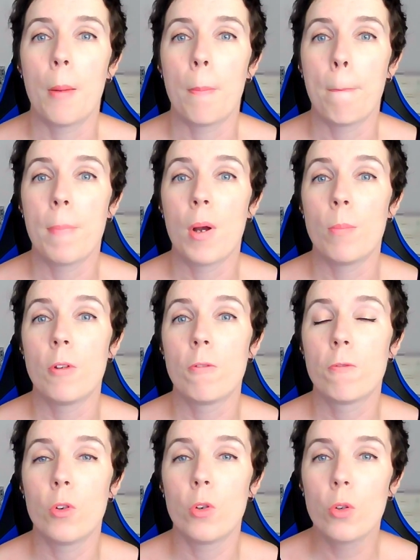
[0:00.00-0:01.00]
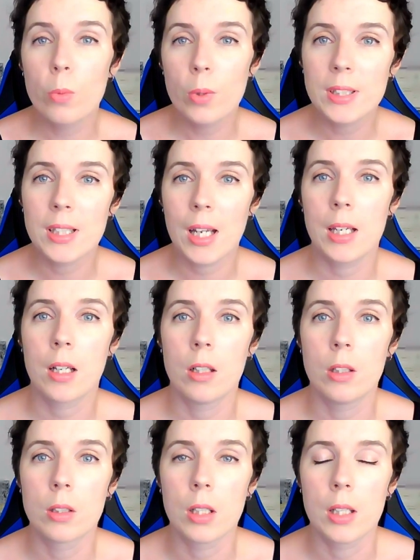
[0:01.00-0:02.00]
But before we take a
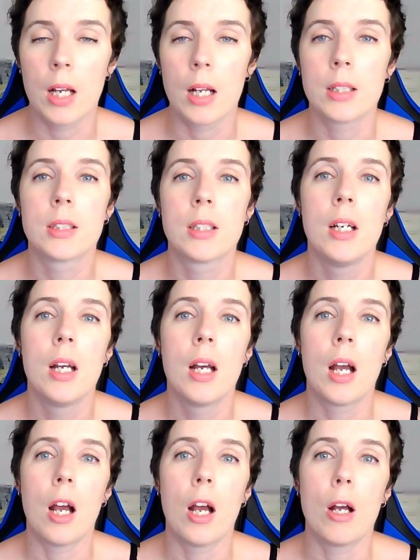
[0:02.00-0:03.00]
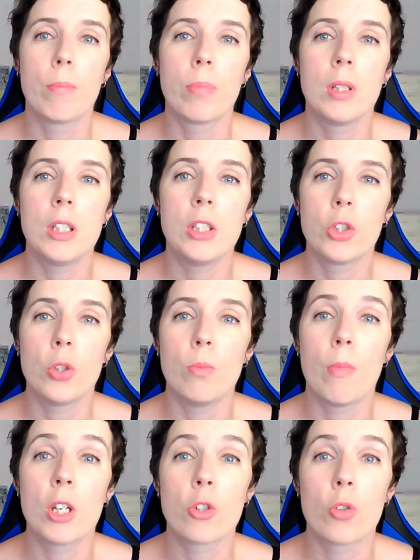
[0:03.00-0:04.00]
look at that, please do
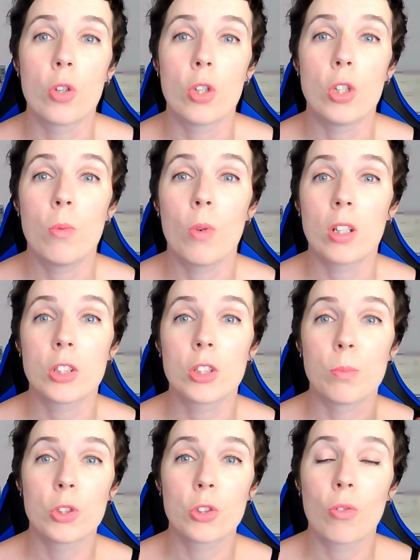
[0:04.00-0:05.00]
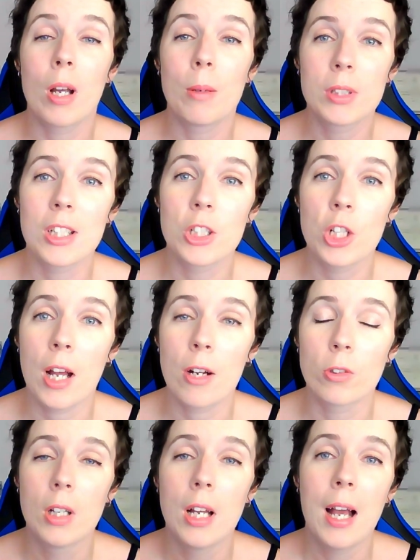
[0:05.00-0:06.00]
make sure that you are subscribed to the
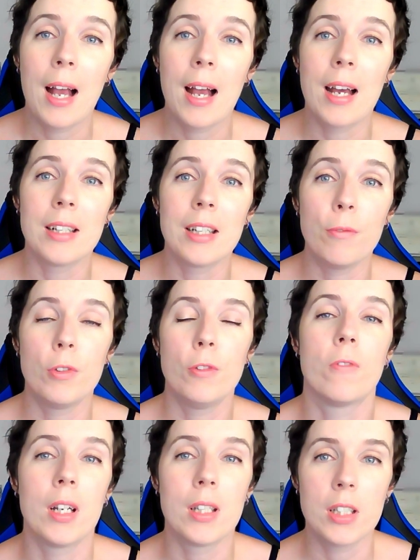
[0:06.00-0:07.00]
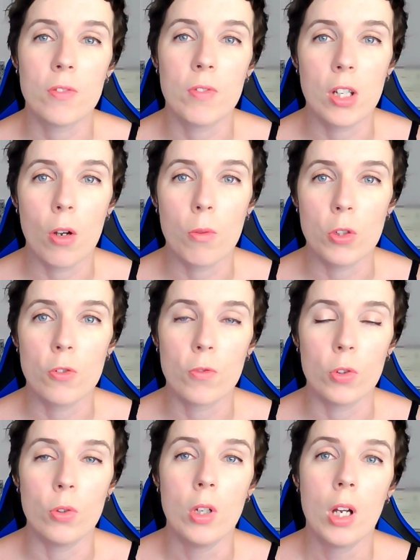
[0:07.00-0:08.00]
channel, and if you find this video
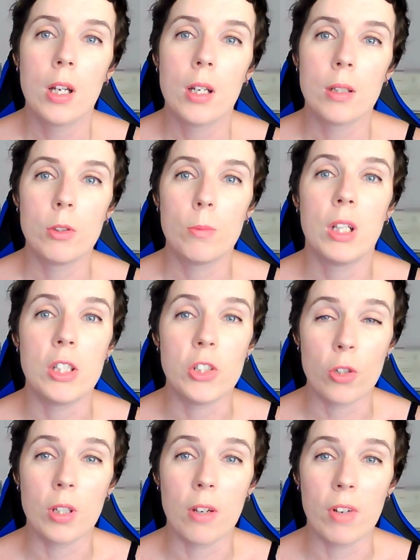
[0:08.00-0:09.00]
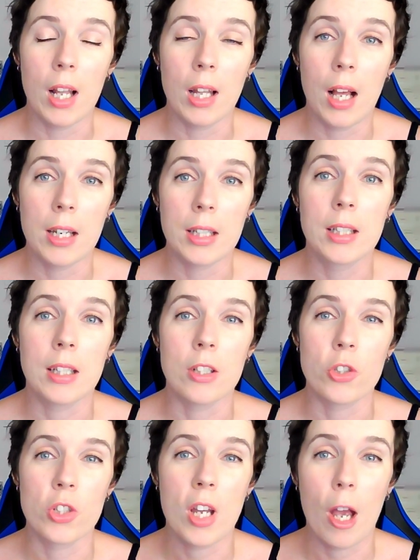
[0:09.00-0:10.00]
useful, please do give it a like. It
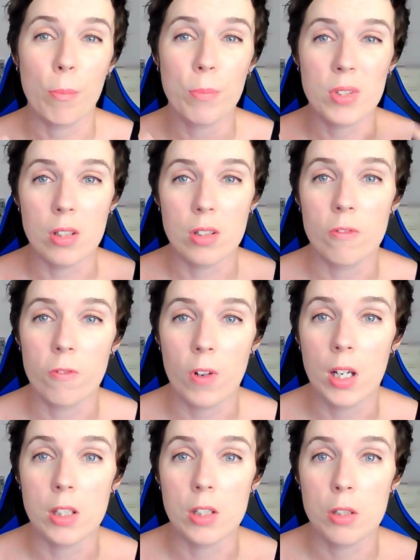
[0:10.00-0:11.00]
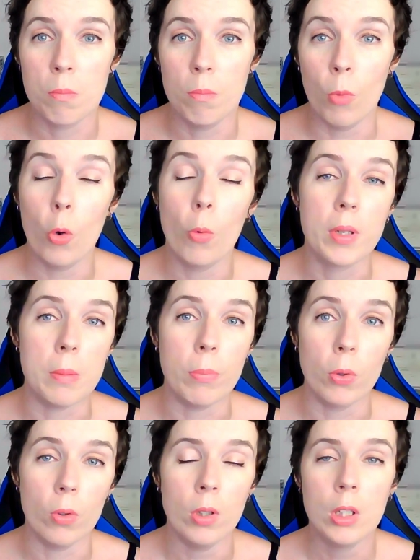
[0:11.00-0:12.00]
just helps it to find more
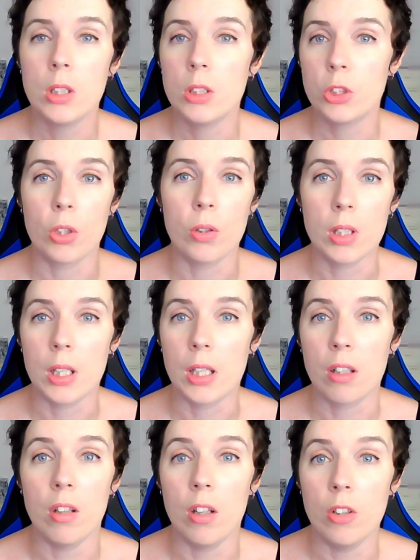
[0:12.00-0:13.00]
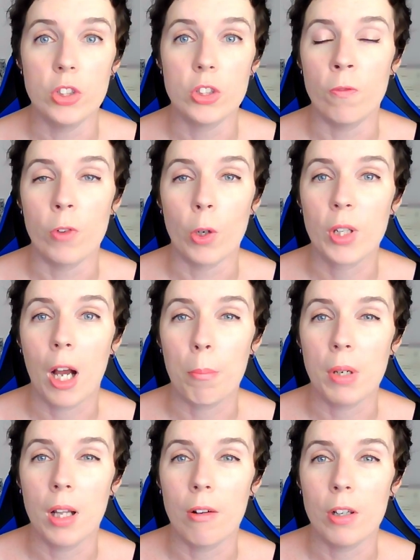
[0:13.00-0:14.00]
people so that they can learn some
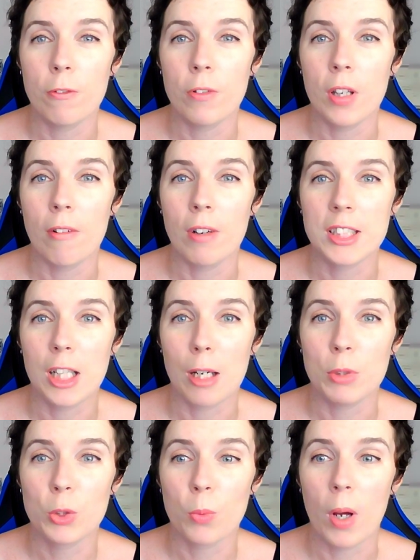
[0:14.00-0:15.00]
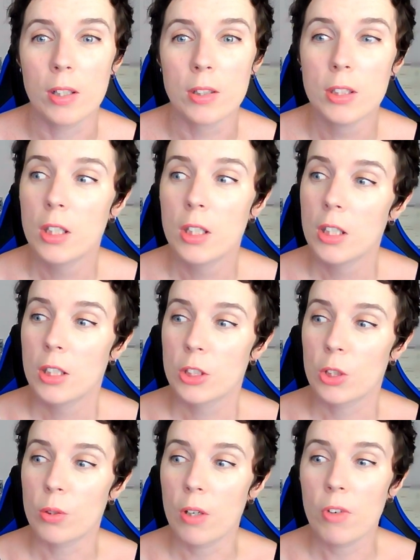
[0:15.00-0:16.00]
vocabulary for their exam as well.
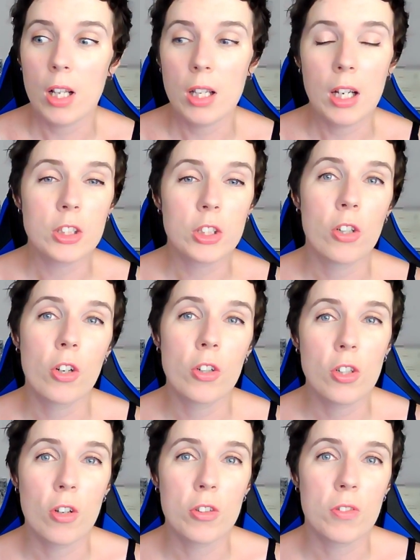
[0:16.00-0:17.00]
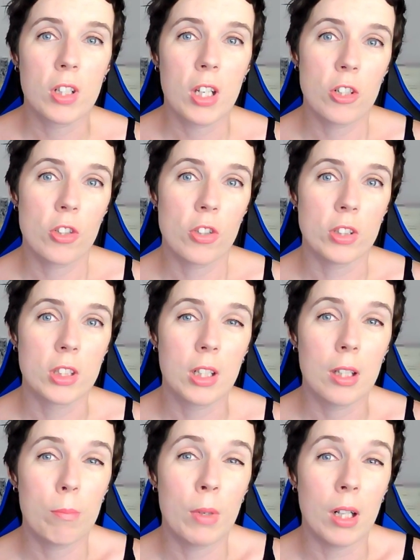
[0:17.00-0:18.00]
So give it a like, turn on your notifications,
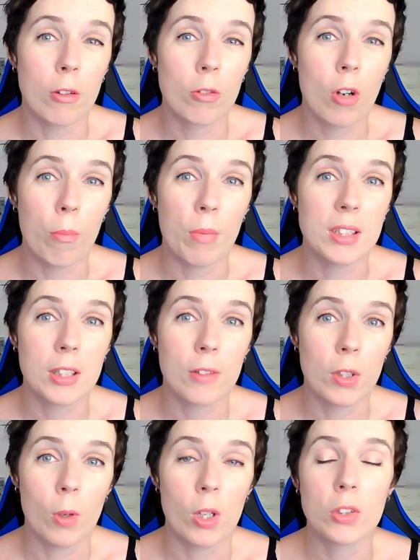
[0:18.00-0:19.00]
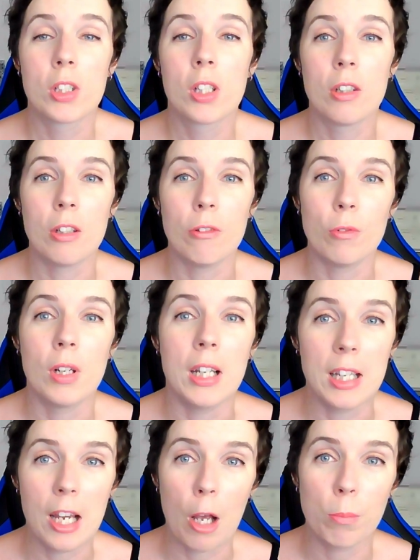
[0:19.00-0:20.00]
leave me a little comment if you want. It
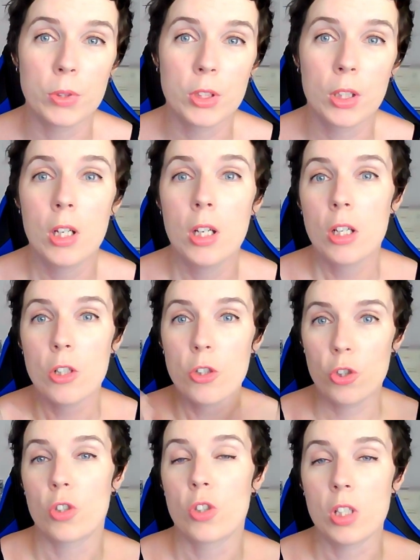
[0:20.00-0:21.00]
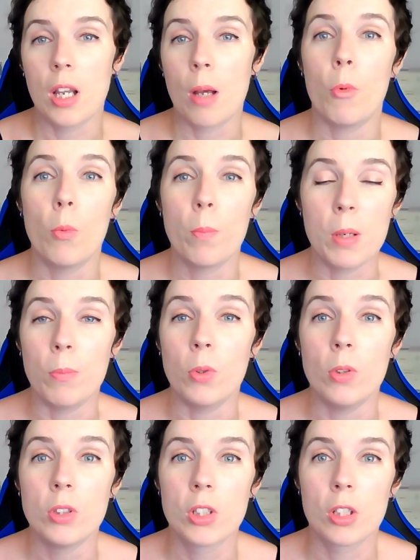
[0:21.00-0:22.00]
really helps just to get more
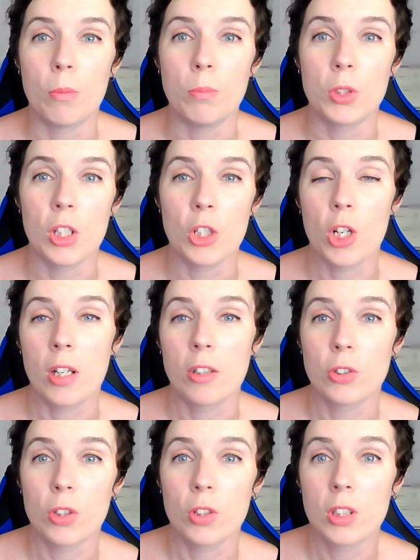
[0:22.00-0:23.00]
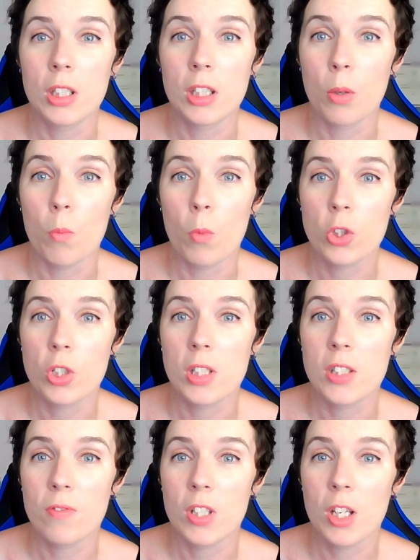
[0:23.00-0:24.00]
people to come to the channel so that they can watch
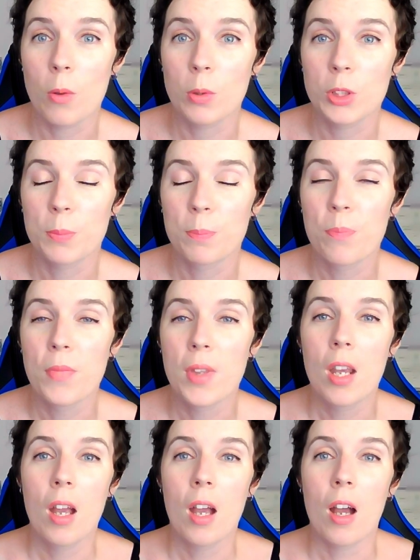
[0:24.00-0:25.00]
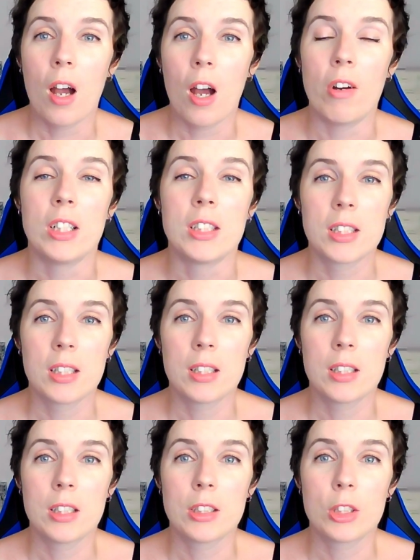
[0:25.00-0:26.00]
these videos. Alright,
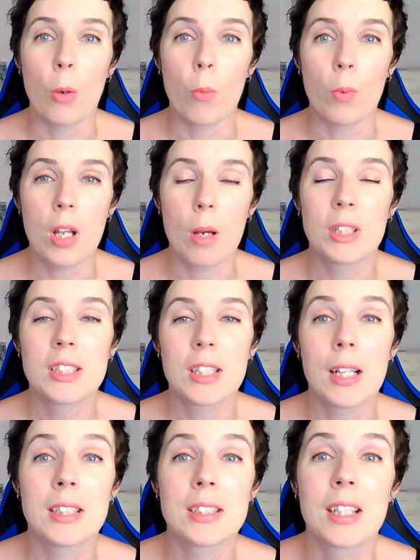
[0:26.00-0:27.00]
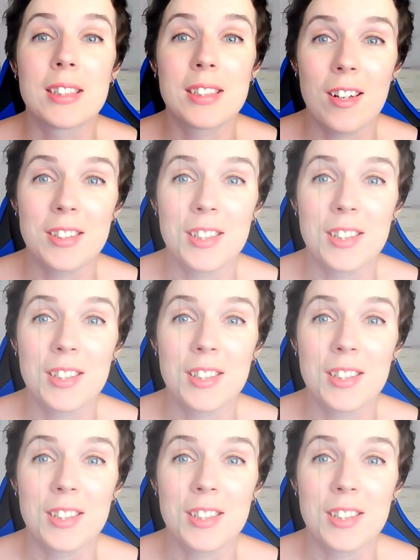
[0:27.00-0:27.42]
so with that being said, let's get started.